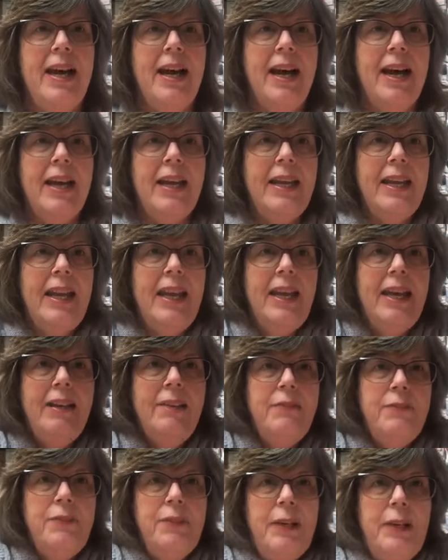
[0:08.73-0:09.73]
I
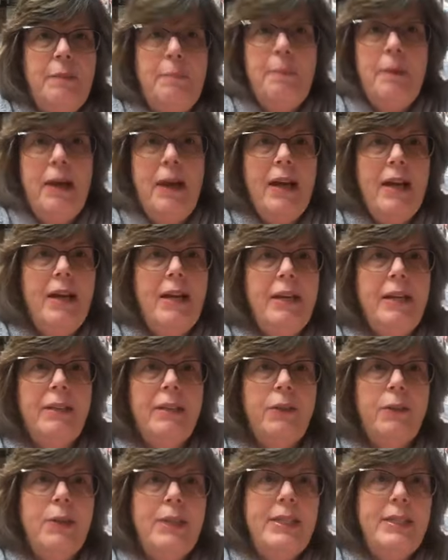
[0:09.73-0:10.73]
have, um, I had
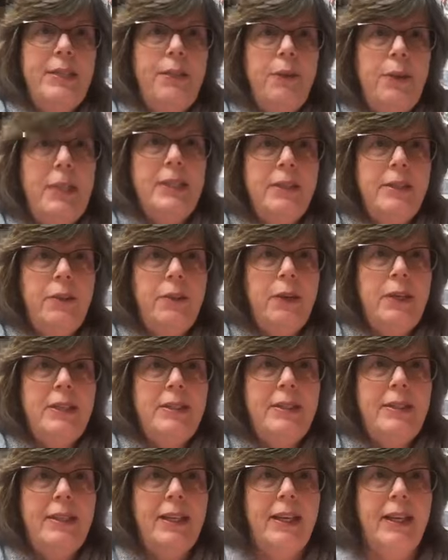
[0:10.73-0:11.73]
a crazy, crazy,
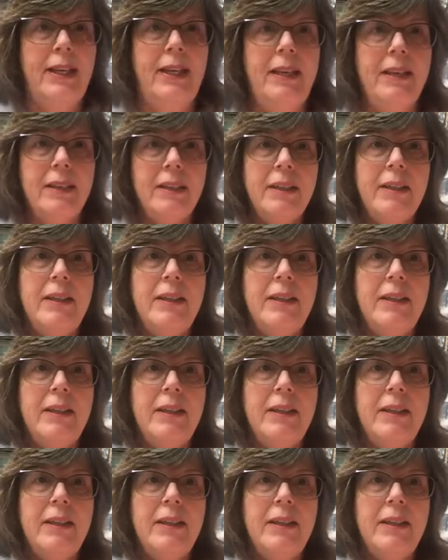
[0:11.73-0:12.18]
crazy day.